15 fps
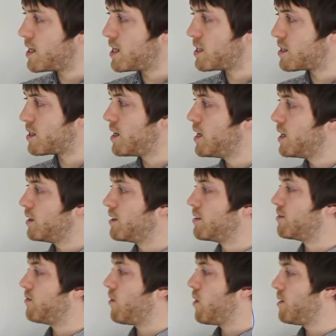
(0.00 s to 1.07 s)
is the
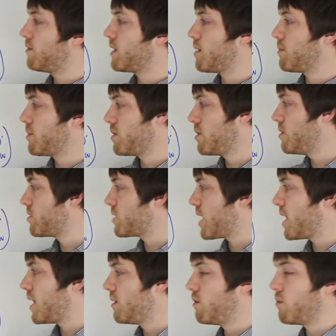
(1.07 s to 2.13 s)
5 W's
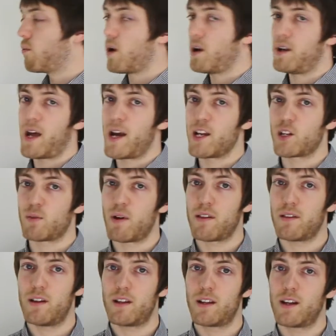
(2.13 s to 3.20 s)
and 1 H
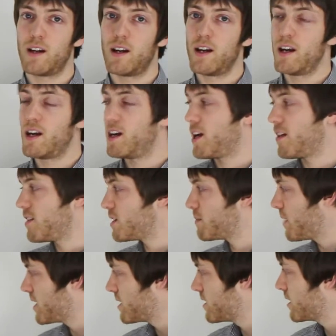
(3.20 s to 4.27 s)
method. This
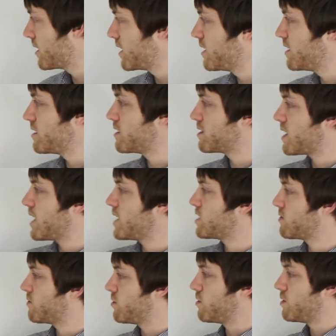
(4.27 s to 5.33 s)
basically
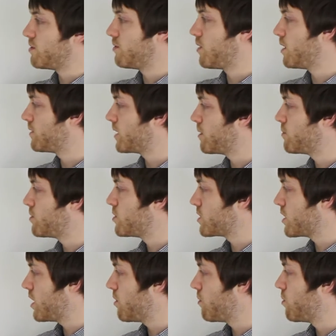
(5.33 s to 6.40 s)
stands for, the 5 W's
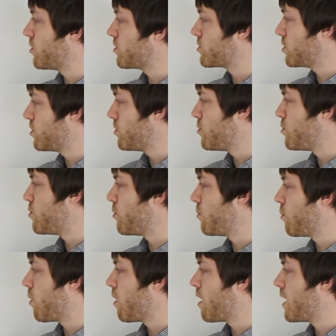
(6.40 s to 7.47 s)
are what, who,
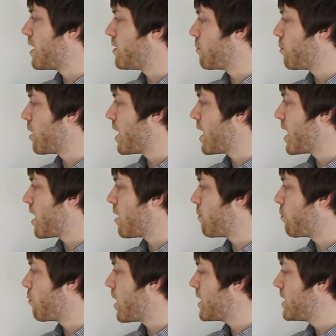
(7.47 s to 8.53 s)
why, where
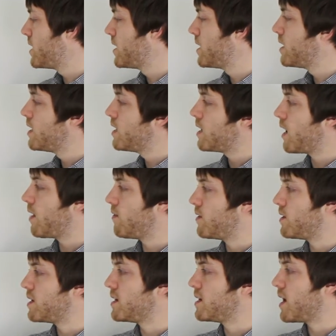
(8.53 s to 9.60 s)
and when, and
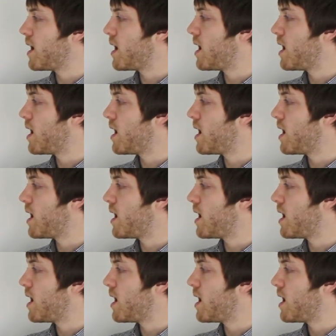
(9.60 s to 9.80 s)
the